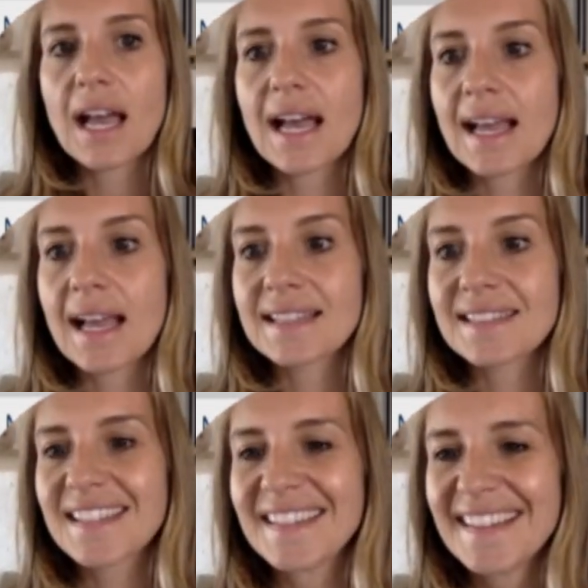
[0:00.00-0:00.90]
And
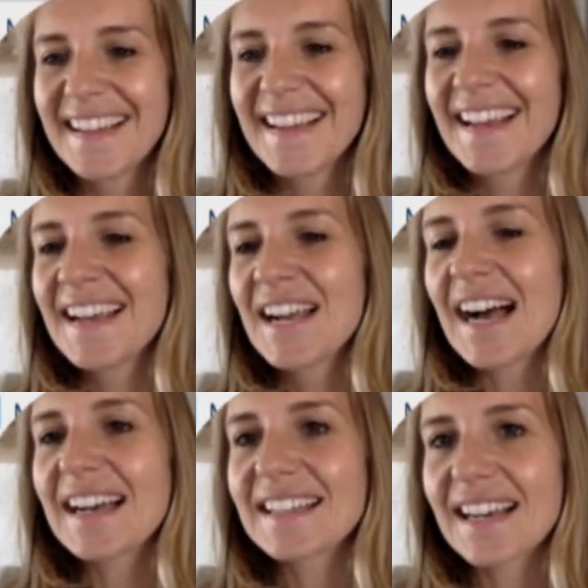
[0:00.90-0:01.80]

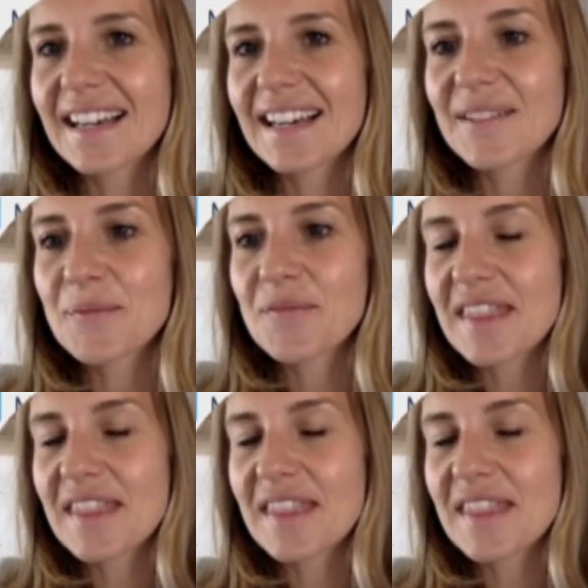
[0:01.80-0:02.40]
um,